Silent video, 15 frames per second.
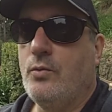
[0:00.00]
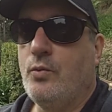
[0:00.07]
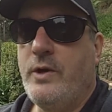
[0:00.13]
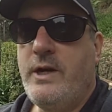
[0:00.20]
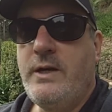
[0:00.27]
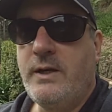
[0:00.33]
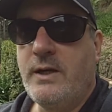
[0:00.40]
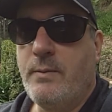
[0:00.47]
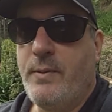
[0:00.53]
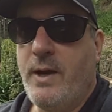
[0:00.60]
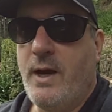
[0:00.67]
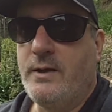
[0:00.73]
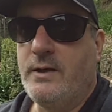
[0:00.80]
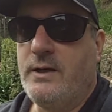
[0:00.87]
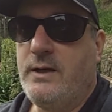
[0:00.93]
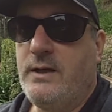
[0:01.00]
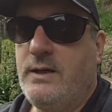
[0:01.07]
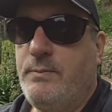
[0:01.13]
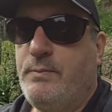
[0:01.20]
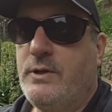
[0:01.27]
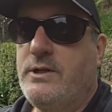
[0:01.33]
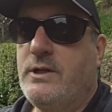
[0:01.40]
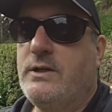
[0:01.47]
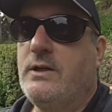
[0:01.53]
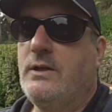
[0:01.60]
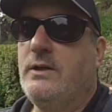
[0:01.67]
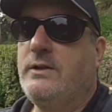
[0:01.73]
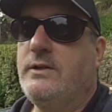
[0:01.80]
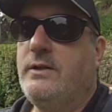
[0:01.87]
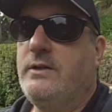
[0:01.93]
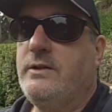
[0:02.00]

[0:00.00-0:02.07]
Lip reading: reading about in any particular